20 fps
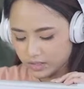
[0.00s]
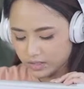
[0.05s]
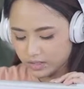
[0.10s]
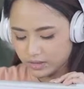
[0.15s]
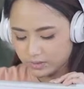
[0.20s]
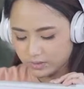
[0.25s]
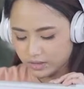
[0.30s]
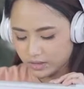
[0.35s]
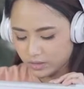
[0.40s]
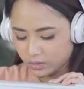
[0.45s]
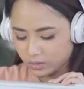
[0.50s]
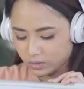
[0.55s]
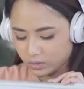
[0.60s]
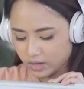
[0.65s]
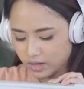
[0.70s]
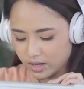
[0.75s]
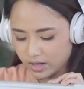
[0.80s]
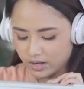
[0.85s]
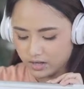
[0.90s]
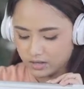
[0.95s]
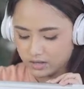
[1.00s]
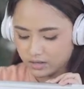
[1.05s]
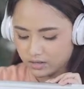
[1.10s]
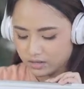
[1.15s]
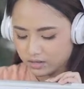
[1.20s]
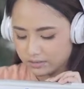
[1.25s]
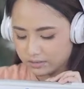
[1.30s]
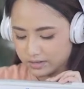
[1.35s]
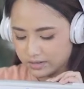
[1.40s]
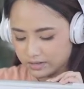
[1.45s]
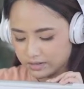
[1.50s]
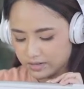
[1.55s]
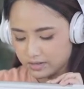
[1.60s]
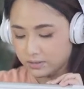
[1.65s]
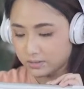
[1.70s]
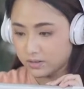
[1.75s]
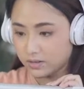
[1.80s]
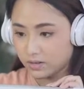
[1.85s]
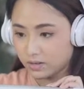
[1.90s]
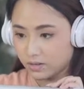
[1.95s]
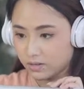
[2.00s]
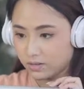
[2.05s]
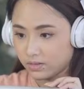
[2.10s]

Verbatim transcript: lively classroom and even more.